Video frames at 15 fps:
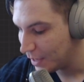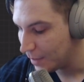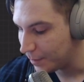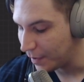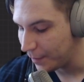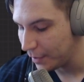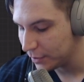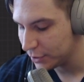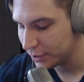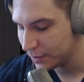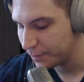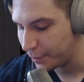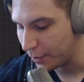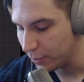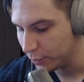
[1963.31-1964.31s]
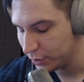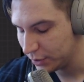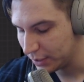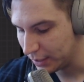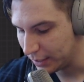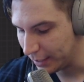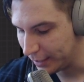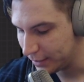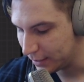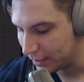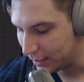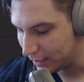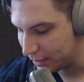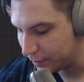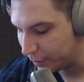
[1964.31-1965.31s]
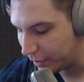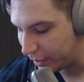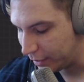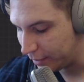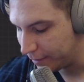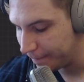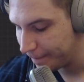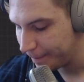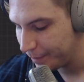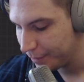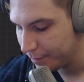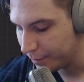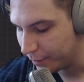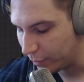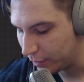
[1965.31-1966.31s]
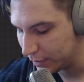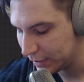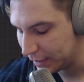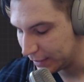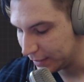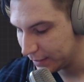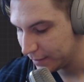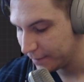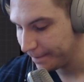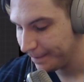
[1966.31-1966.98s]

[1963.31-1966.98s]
Maybe I'll just post it later as my process.